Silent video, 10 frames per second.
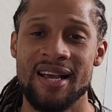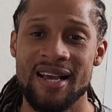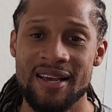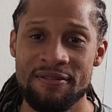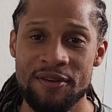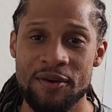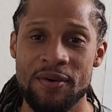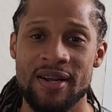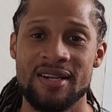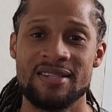If your
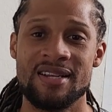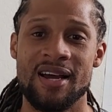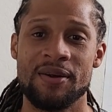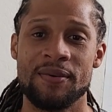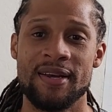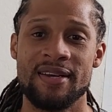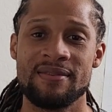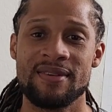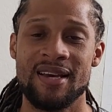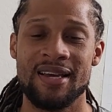credit is not
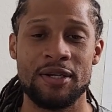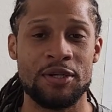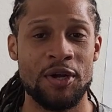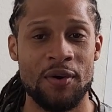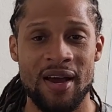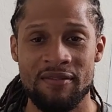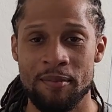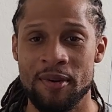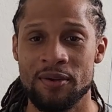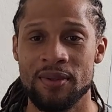great and you don't have a
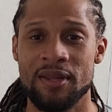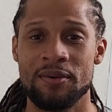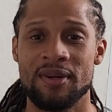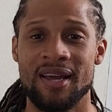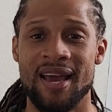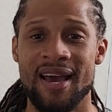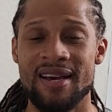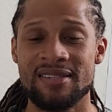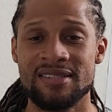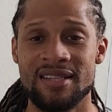boatload of
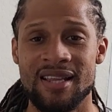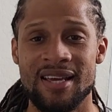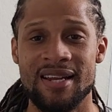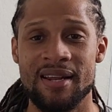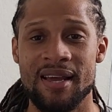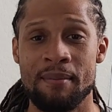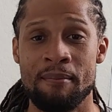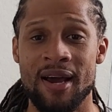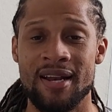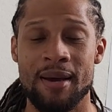cash, then it
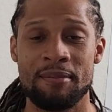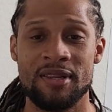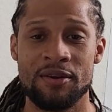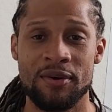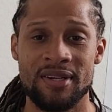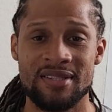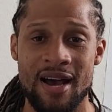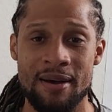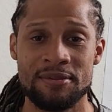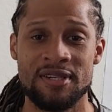might not be the greatest
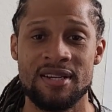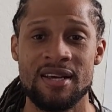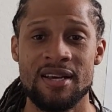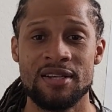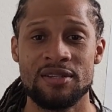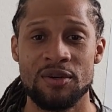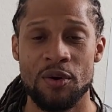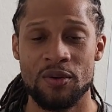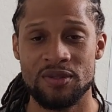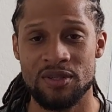option to
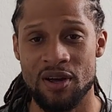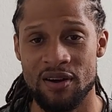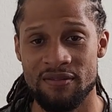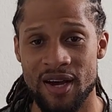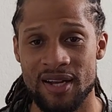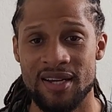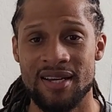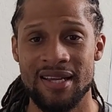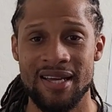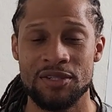go into
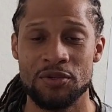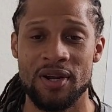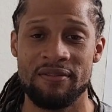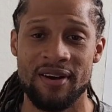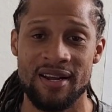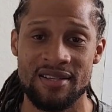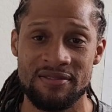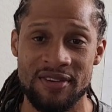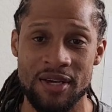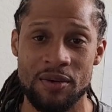Carvana and try to finance a
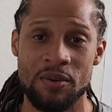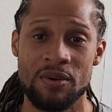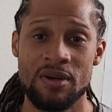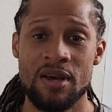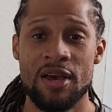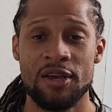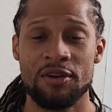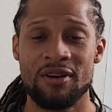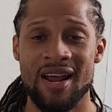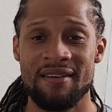vehicle.
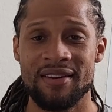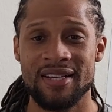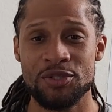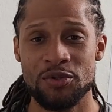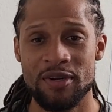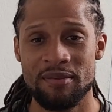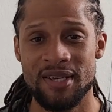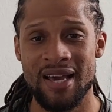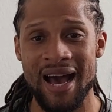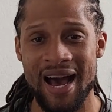You're gonna have an
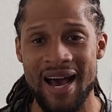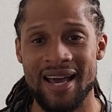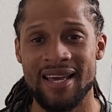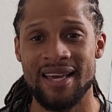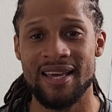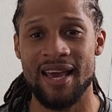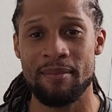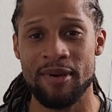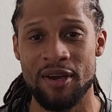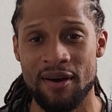extremely high
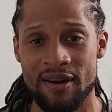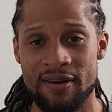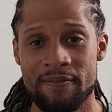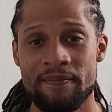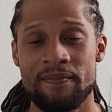APR